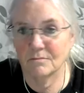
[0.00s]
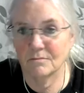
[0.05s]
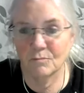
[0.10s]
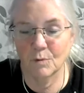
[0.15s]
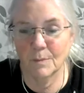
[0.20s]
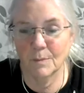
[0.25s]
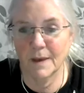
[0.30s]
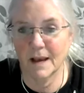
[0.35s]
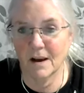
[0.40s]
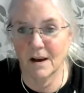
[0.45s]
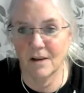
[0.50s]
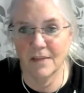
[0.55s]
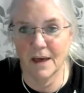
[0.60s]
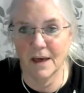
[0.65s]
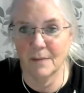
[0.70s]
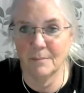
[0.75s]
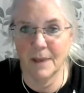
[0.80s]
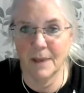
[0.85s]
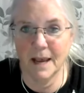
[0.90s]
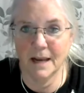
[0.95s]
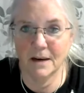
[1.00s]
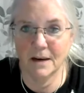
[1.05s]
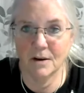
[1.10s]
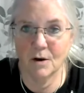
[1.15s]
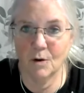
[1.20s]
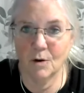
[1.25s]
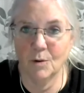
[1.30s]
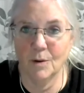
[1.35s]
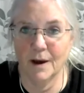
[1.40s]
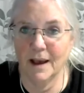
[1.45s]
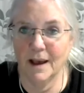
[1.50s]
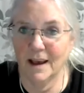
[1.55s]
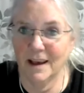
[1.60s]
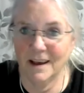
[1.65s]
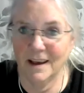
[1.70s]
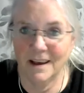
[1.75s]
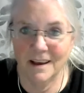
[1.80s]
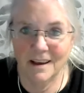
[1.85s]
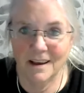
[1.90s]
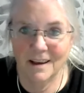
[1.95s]
we'll make all that pain go
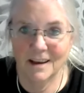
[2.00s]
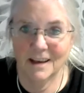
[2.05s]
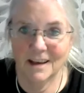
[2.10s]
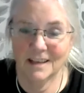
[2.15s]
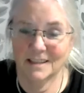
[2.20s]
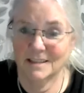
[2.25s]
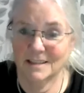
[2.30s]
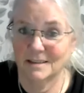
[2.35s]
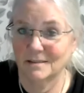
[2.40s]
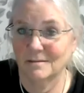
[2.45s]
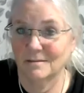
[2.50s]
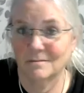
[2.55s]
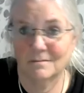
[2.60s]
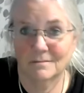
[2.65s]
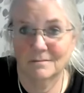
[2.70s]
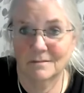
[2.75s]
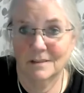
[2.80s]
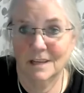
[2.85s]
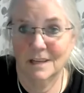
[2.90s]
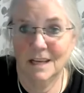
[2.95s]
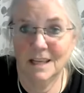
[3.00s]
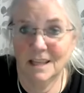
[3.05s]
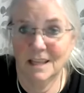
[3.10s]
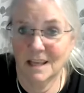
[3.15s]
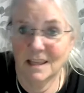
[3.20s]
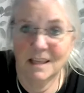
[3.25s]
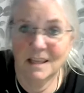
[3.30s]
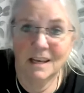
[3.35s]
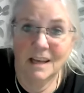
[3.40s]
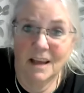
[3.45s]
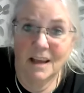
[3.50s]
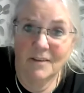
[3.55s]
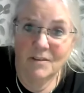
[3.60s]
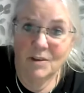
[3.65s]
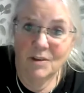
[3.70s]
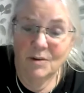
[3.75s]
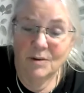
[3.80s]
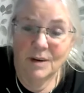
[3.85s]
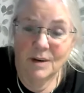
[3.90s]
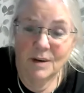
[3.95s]
away because he says he
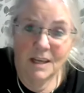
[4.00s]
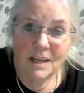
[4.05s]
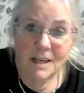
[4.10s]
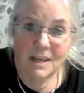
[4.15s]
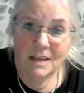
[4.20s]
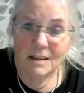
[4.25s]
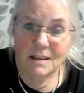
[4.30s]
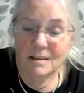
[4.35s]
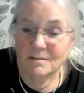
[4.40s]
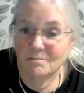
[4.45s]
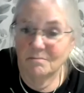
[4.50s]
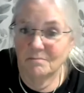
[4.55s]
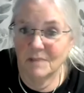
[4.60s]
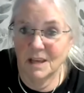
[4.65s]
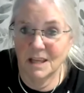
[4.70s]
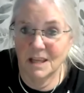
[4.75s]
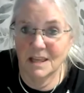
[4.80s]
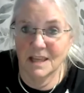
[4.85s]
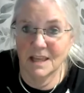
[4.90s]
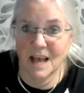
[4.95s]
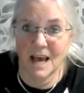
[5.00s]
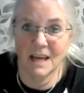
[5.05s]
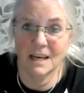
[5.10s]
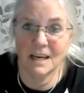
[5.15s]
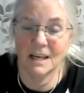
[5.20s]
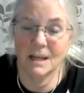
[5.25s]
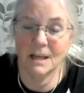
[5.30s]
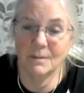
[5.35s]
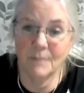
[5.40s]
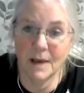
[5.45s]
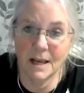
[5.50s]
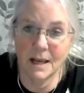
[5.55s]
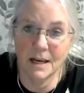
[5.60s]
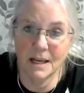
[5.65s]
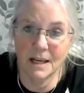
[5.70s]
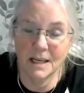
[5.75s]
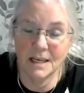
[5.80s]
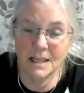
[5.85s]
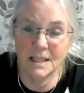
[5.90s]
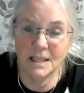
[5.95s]
loves you and he's sad that
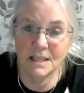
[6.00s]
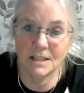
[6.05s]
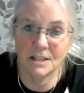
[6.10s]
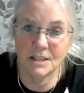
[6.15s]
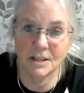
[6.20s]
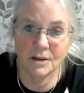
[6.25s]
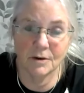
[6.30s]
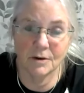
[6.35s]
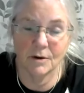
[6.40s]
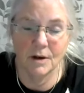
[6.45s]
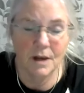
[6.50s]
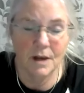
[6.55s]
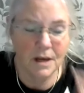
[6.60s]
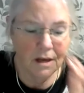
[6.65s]
he did this to you.